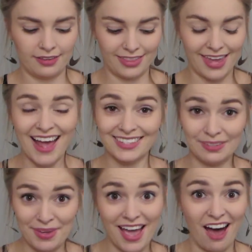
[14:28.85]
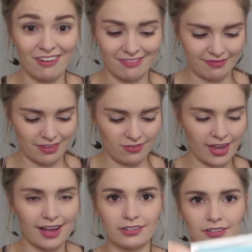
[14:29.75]
The cats meow, if you
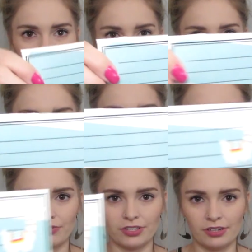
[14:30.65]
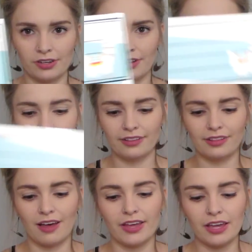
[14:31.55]
catch my drift.
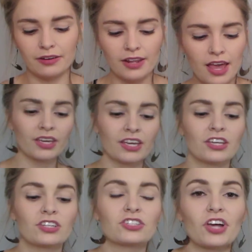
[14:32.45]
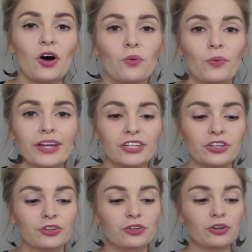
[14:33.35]
Love it. So when
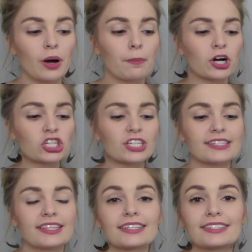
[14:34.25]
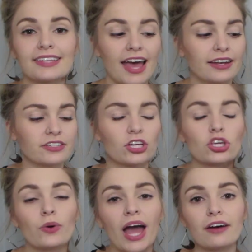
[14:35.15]
you purchase this set,
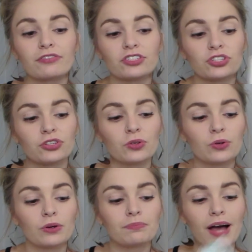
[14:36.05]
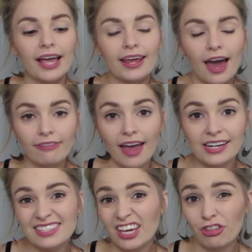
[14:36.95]
you have to buy it online.
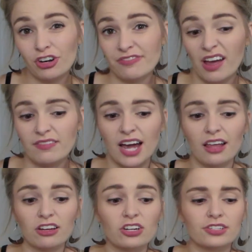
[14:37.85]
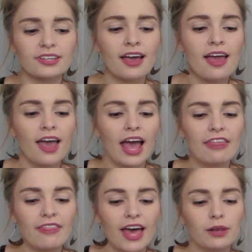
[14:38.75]
It's like $35,
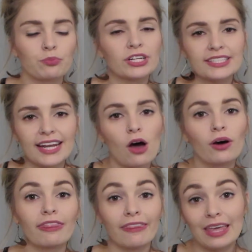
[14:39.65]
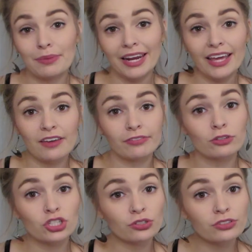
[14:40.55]
and then print it out and laminate it if you
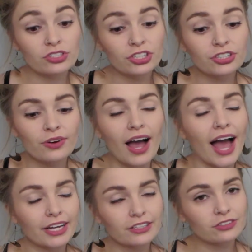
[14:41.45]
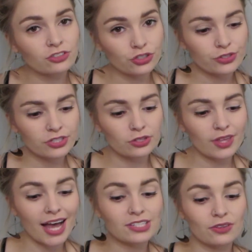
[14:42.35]
choose to. I choose to do
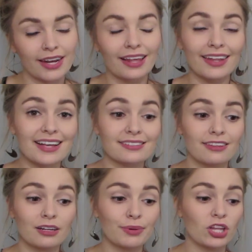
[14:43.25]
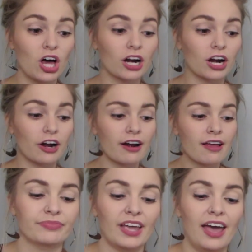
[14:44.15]
that so that it lasts a little bit longer.
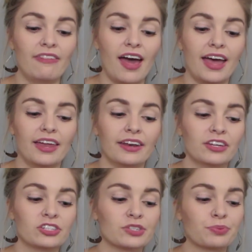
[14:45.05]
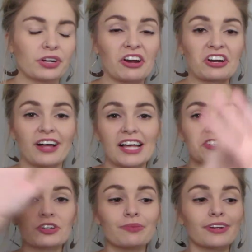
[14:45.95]
And then you just put it on your
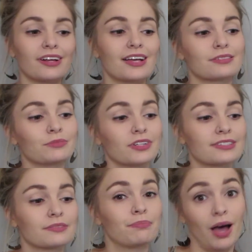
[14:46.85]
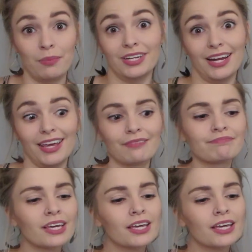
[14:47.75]
classroom, and your classroom looks bomb diggity.